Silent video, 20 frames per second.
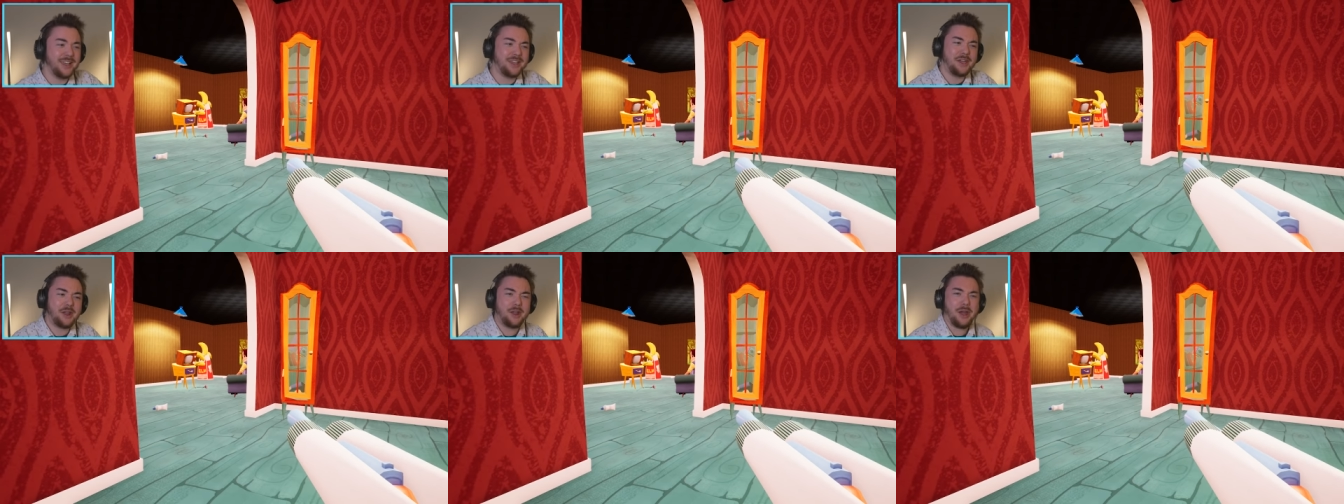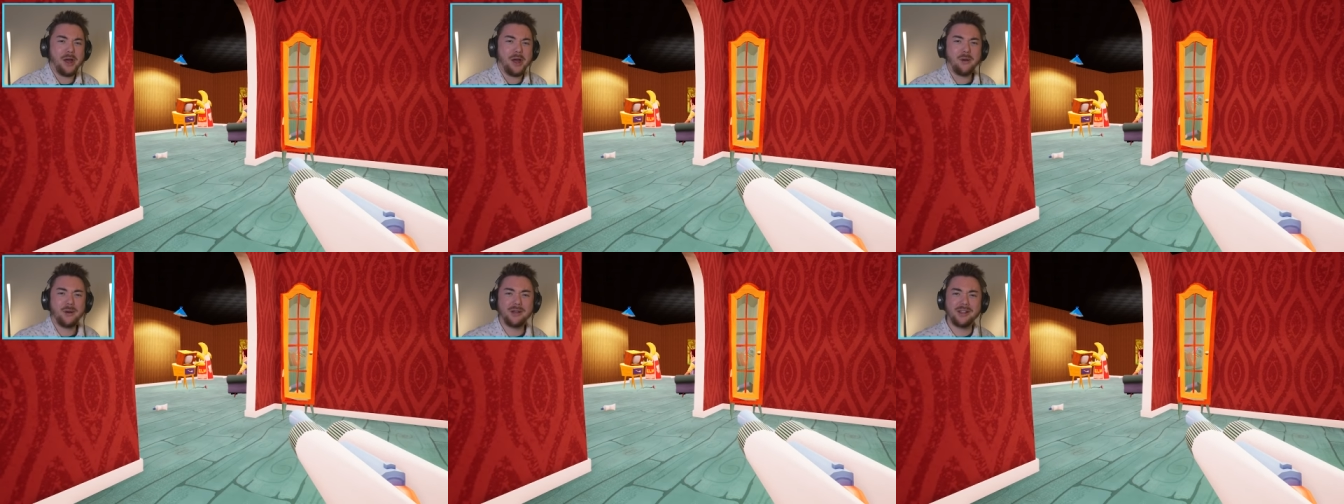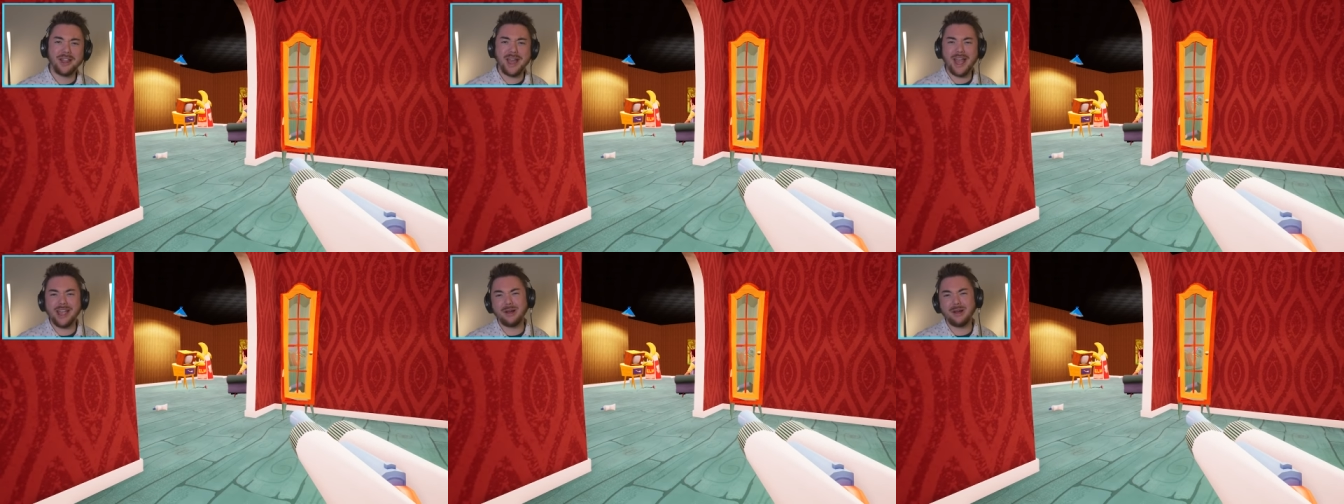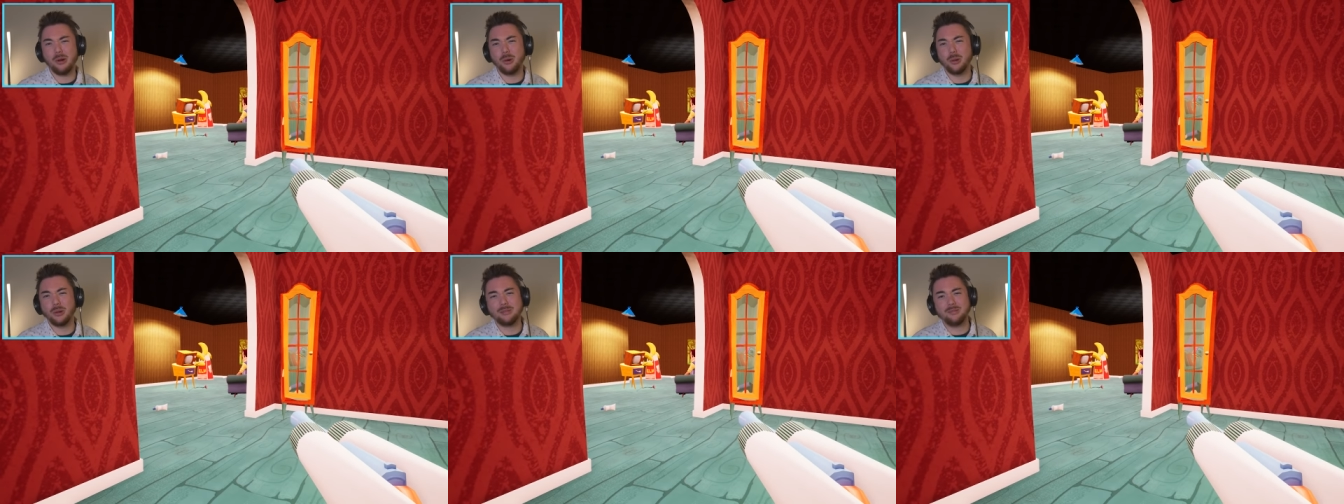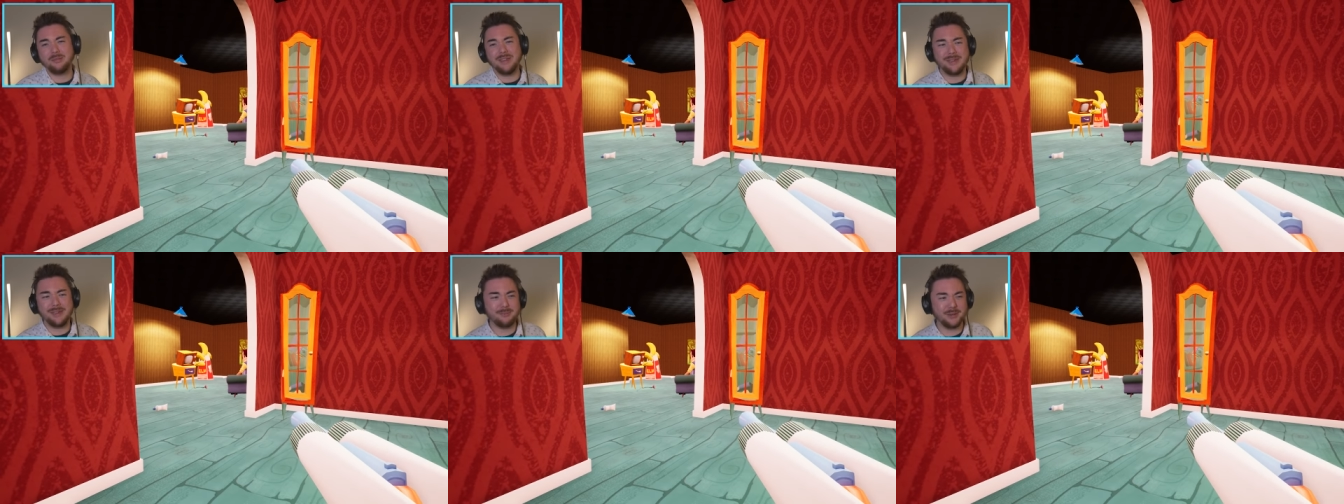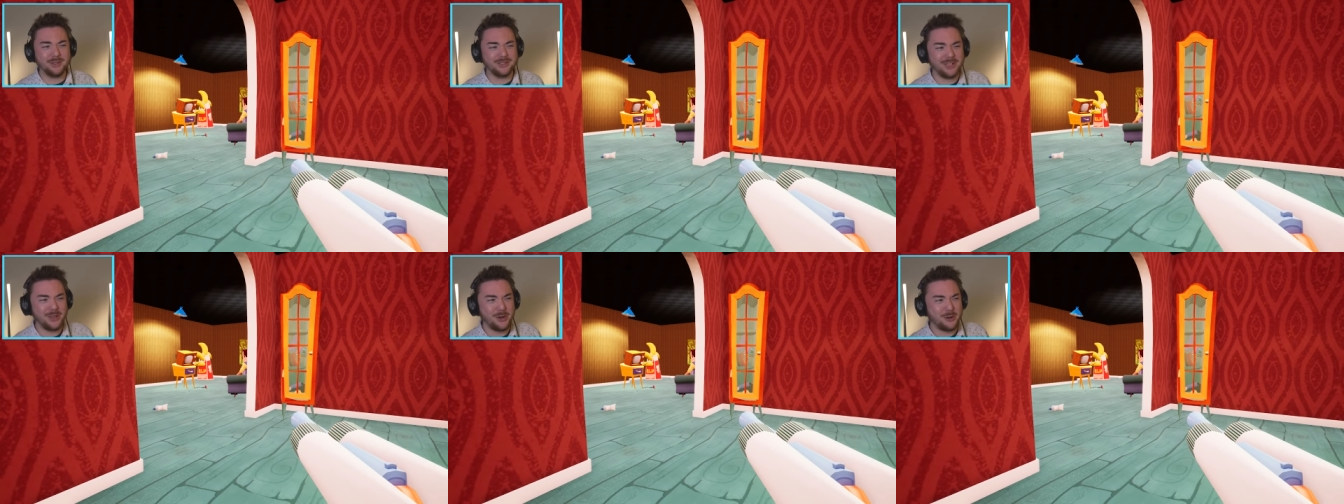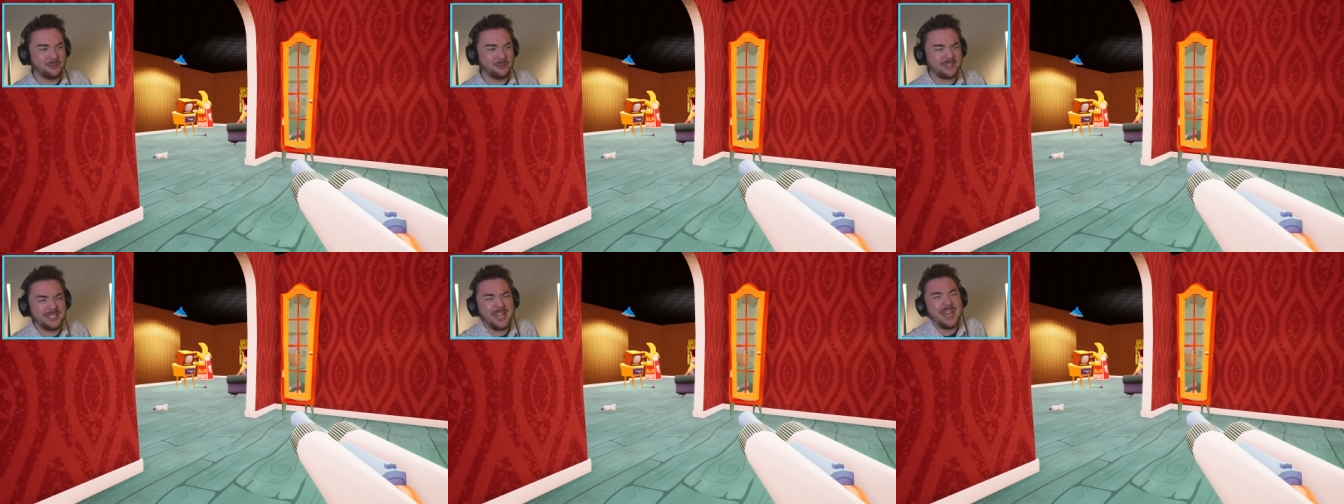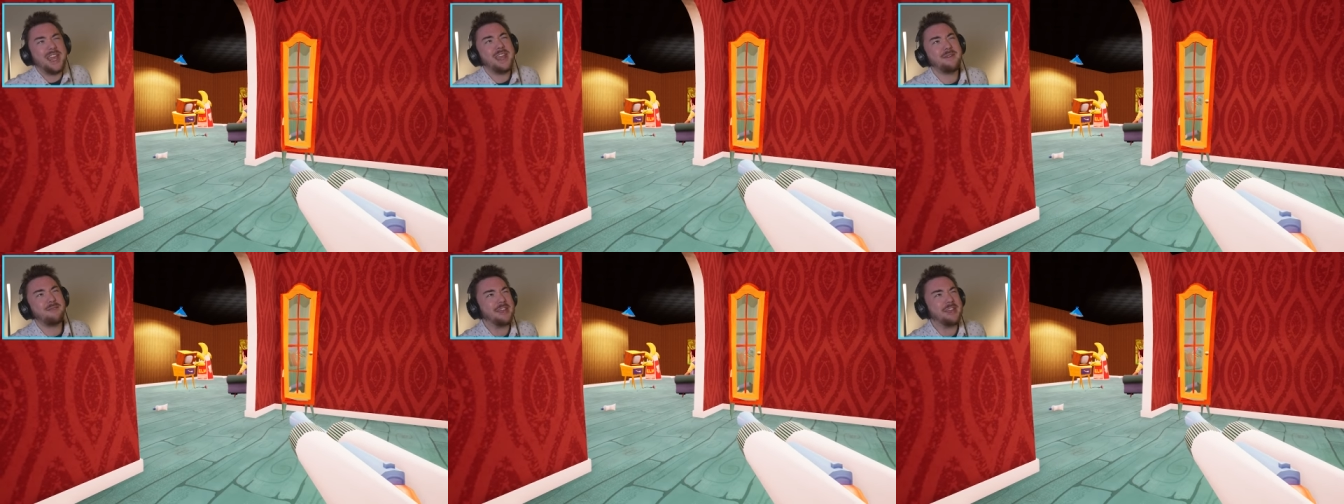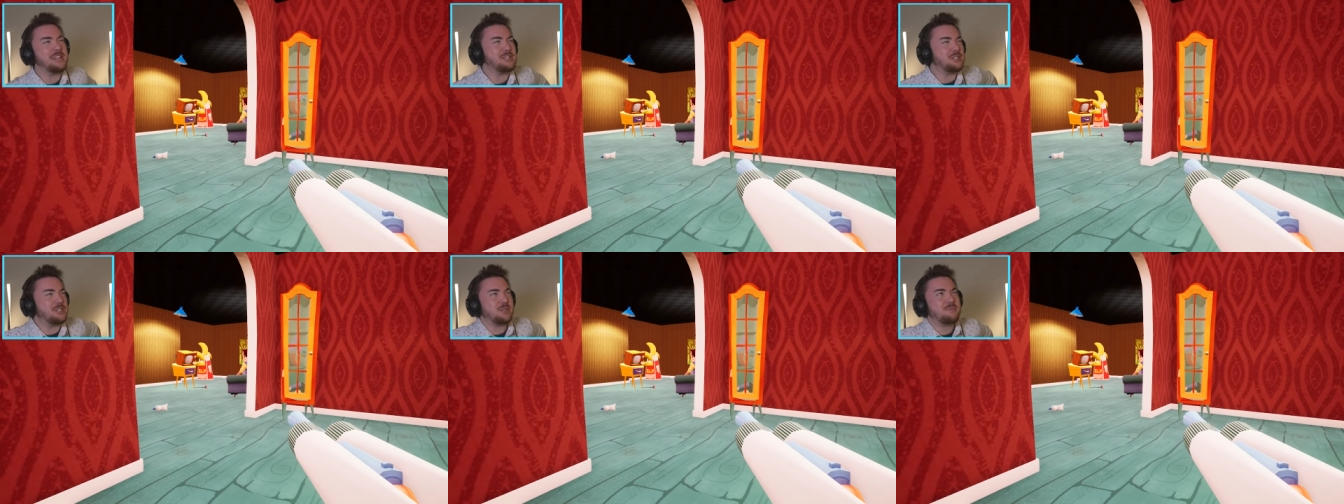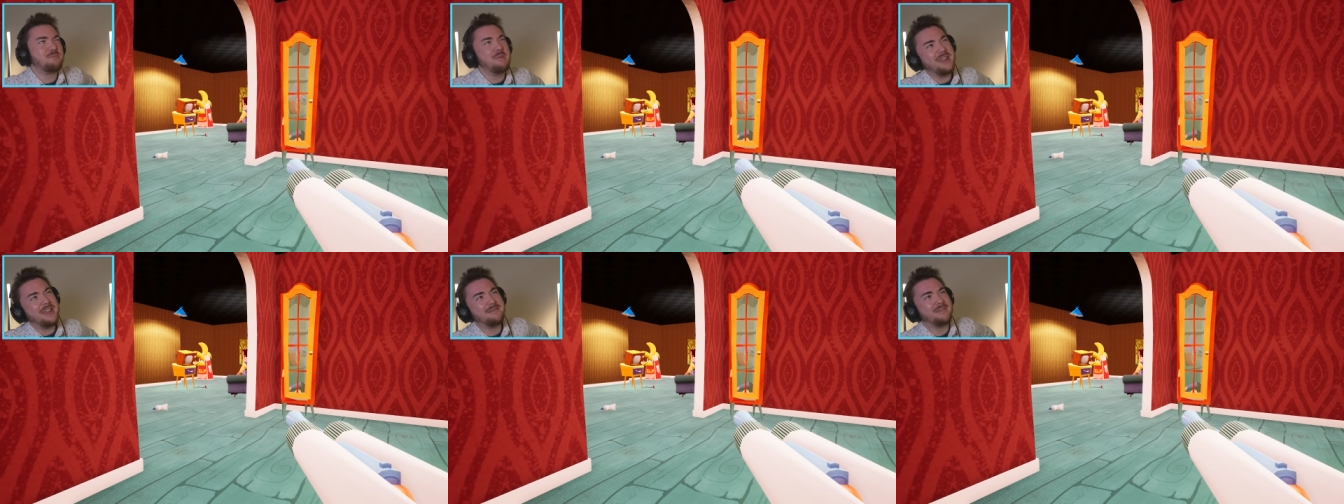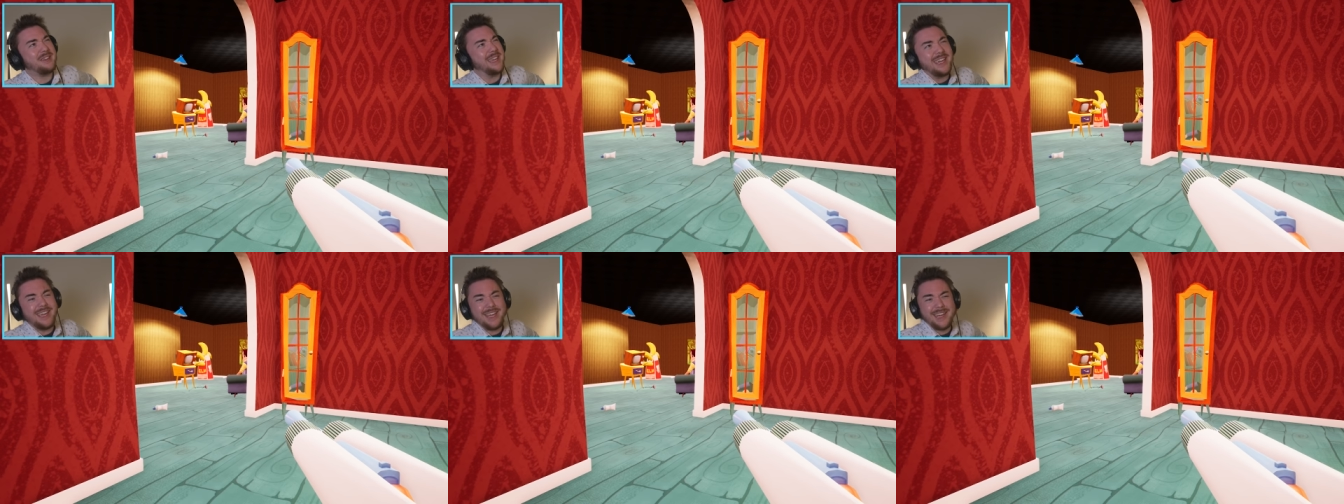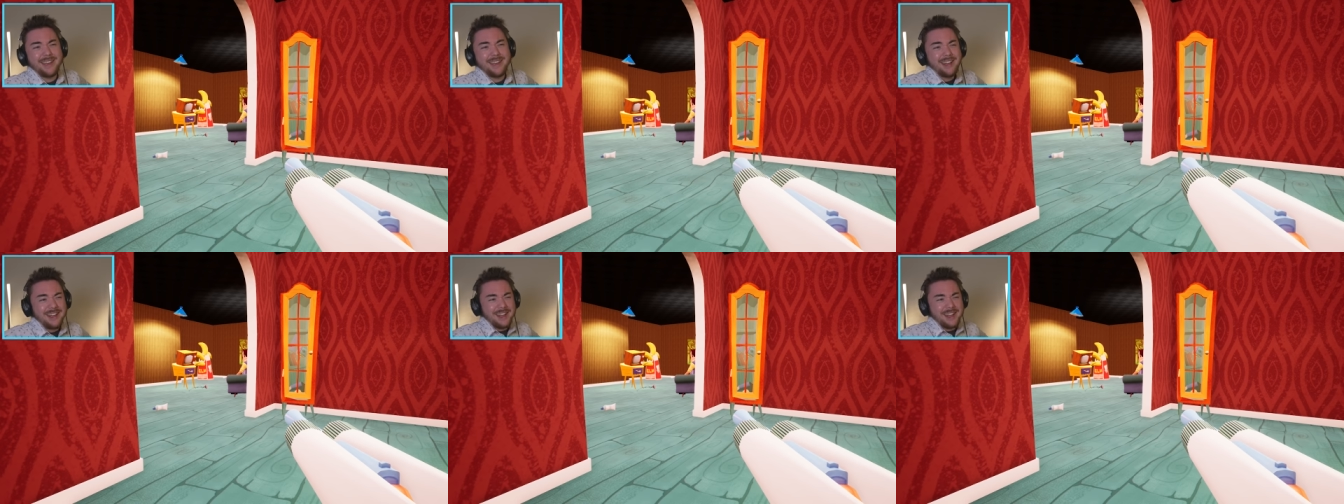You know, like old people do. TV shmeevee.